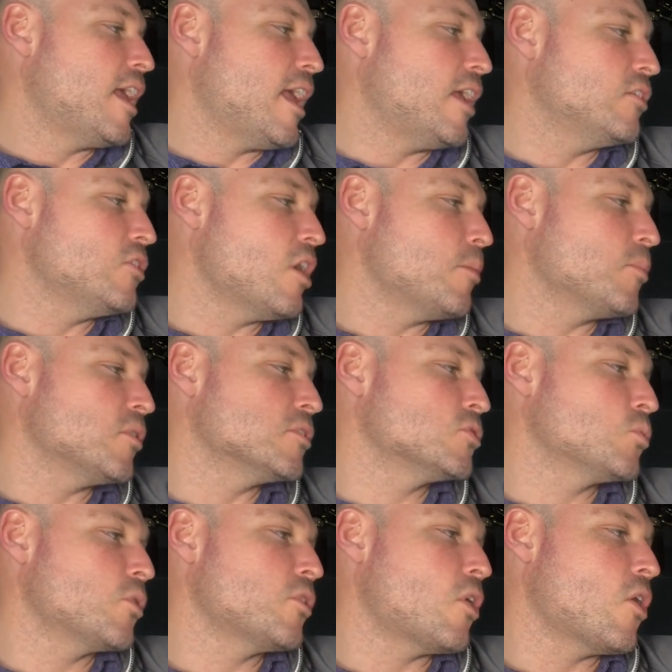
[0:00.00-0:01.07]
And
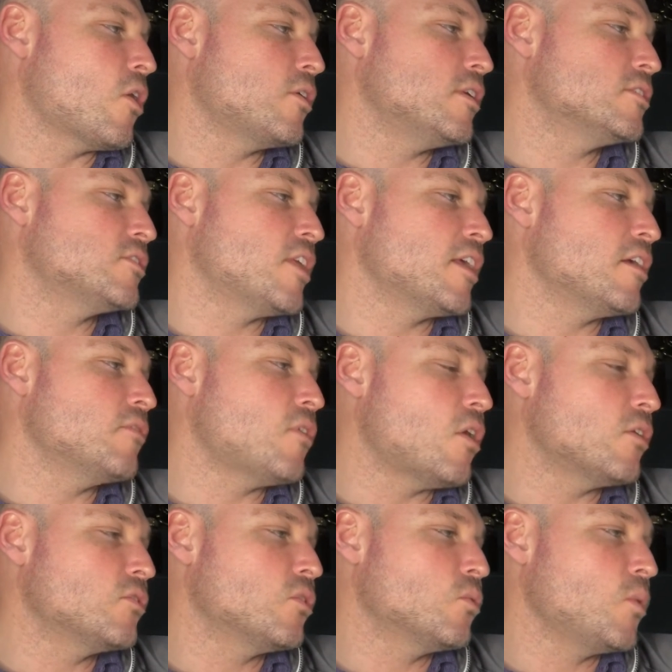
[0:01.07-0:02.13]
numbers were the hardest thing of
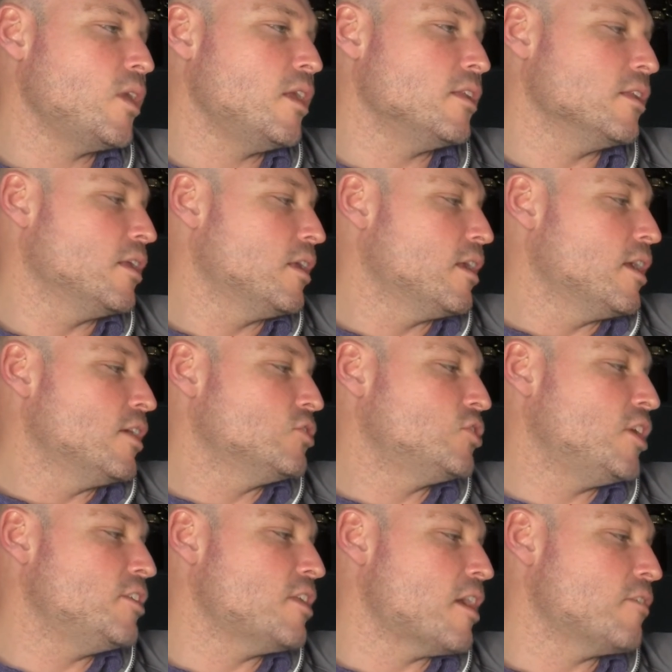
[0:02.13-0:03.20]
all to read.
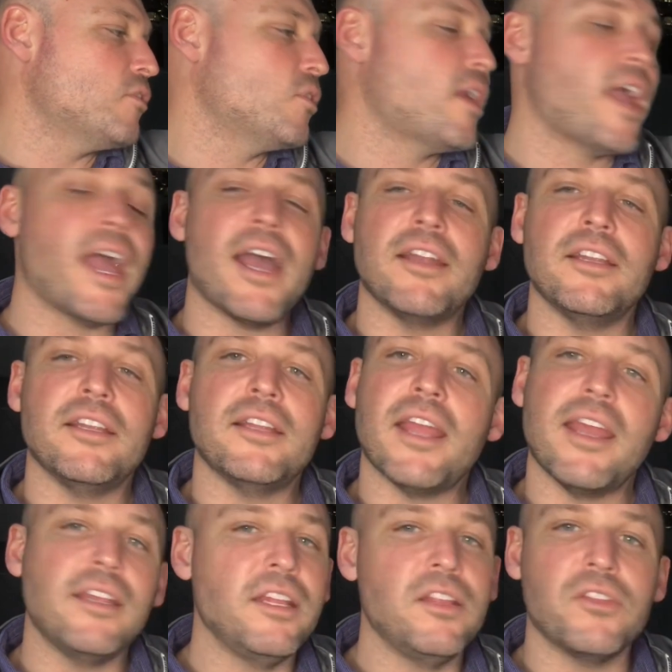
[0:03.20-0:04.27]
She never added
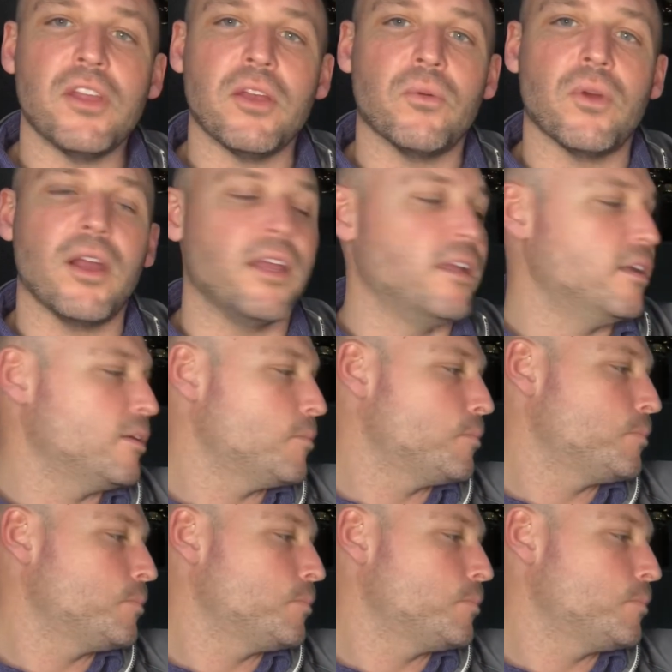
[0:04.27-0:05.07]
anything right.